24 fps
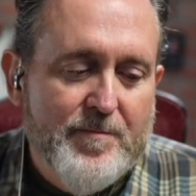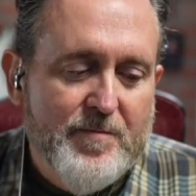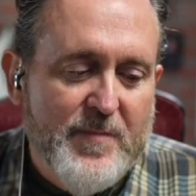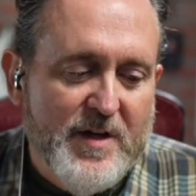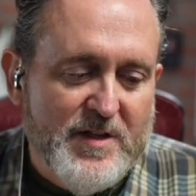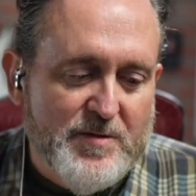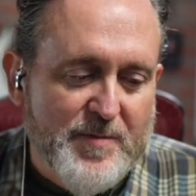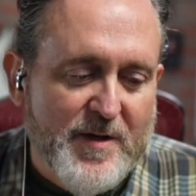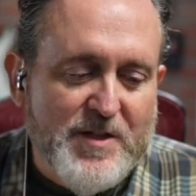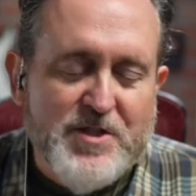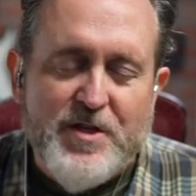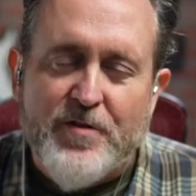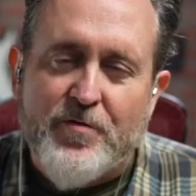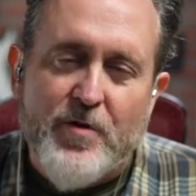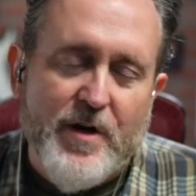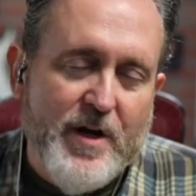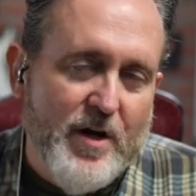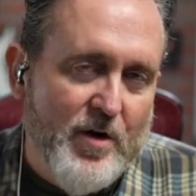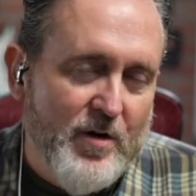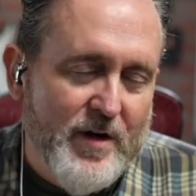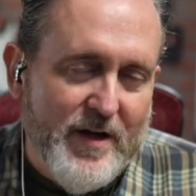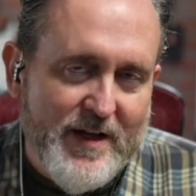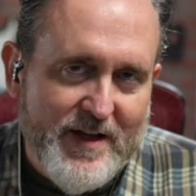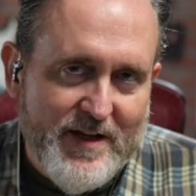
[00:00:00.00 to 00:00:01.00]
especially if we
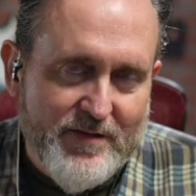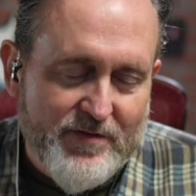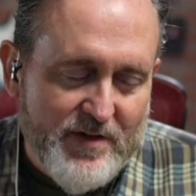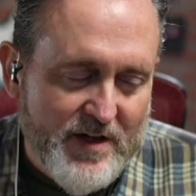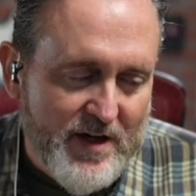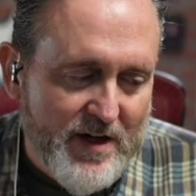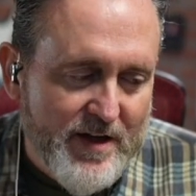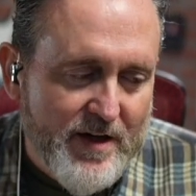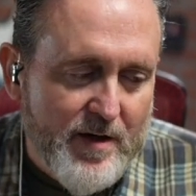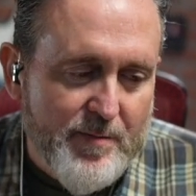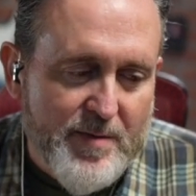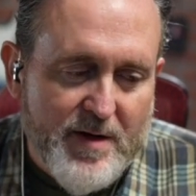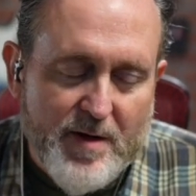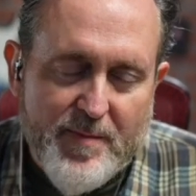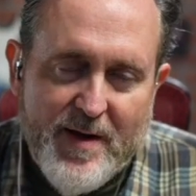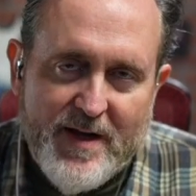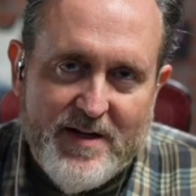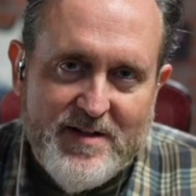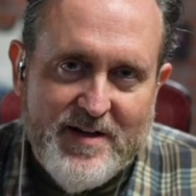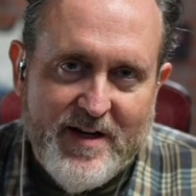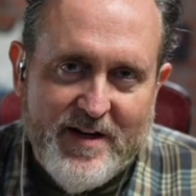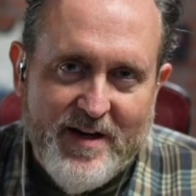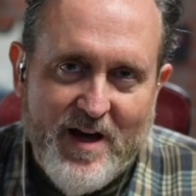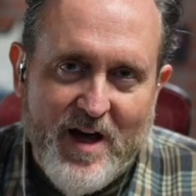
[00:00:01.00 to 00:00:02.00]
know even a little bit
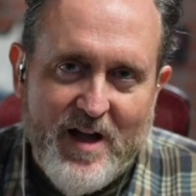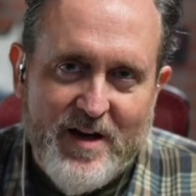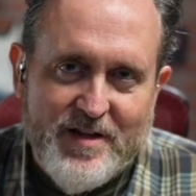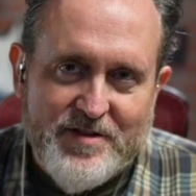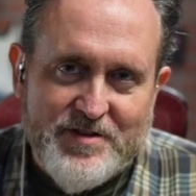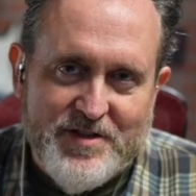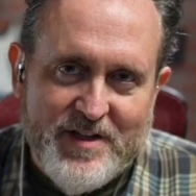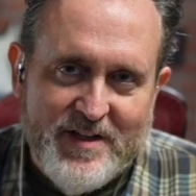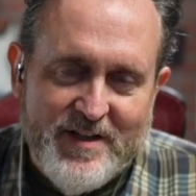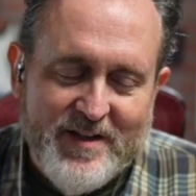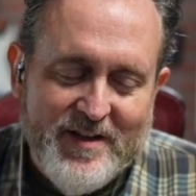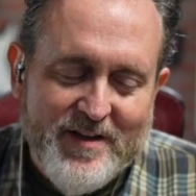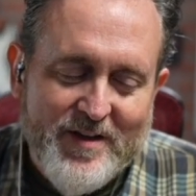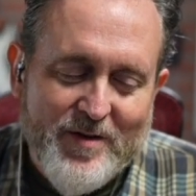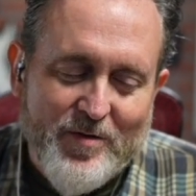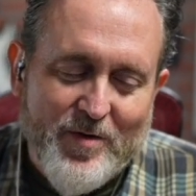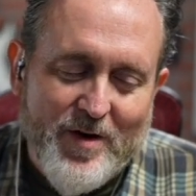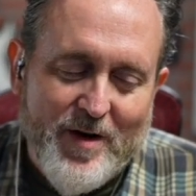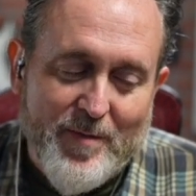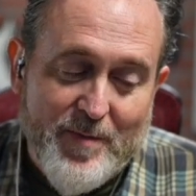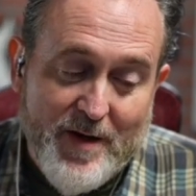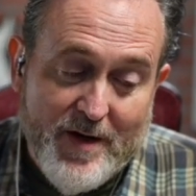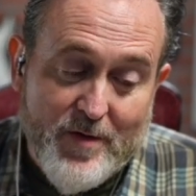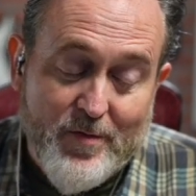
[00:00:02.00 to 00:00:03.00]
about technology,
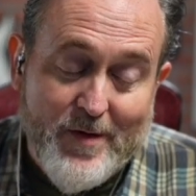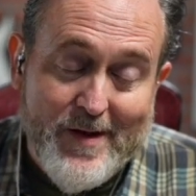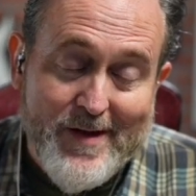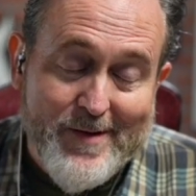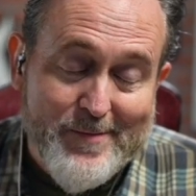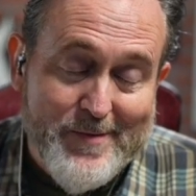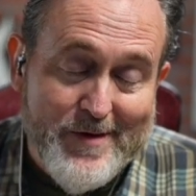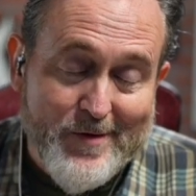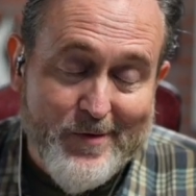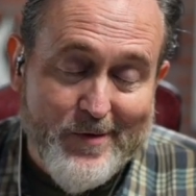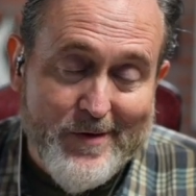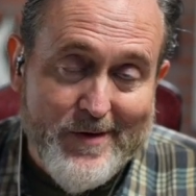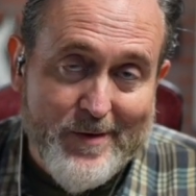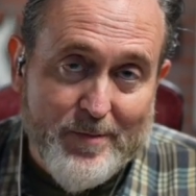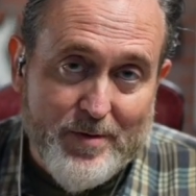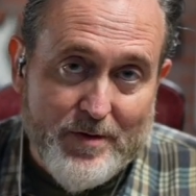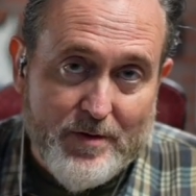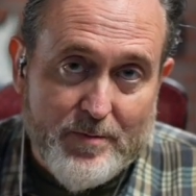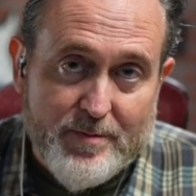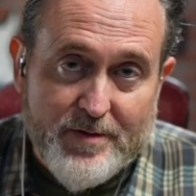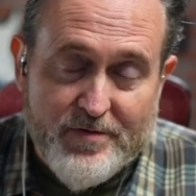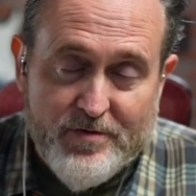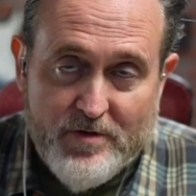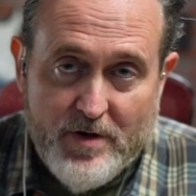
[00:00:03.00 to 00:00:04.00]
where I'm like, well, I'm going to
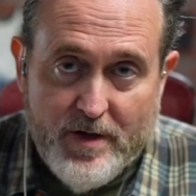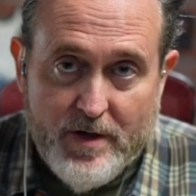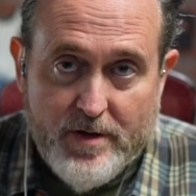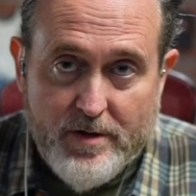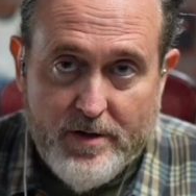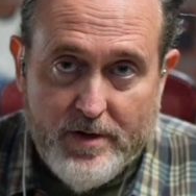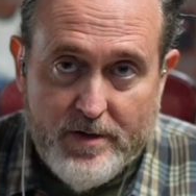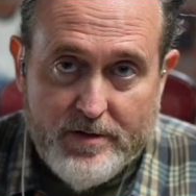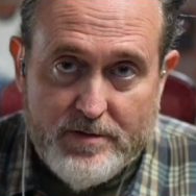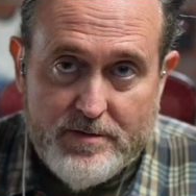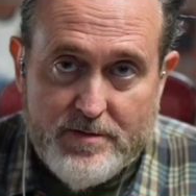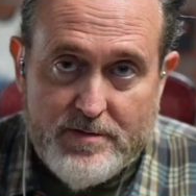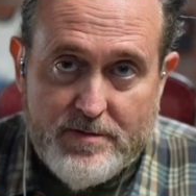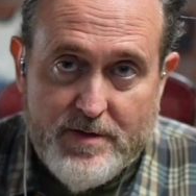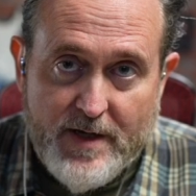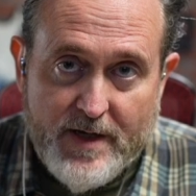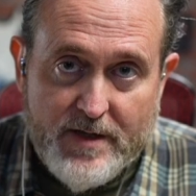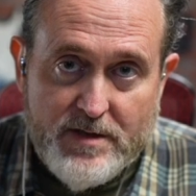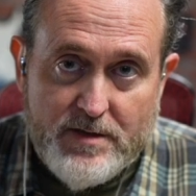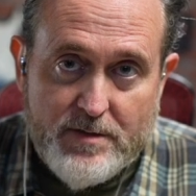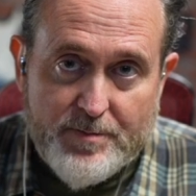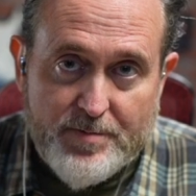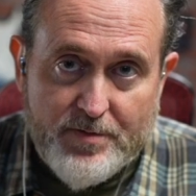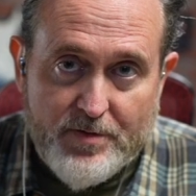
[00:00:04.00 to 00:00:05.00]
reboot before I call
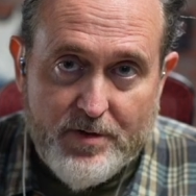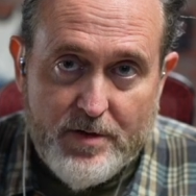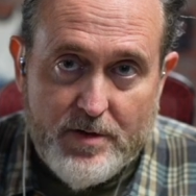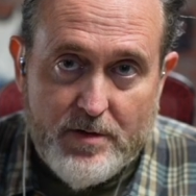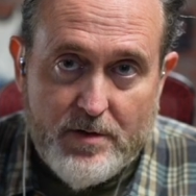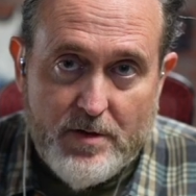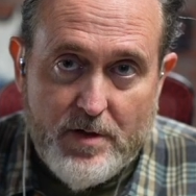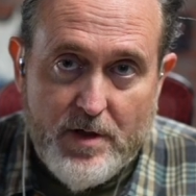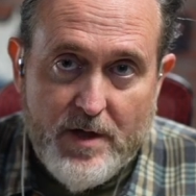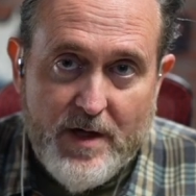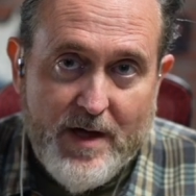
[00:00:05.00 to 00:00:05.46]
tech support.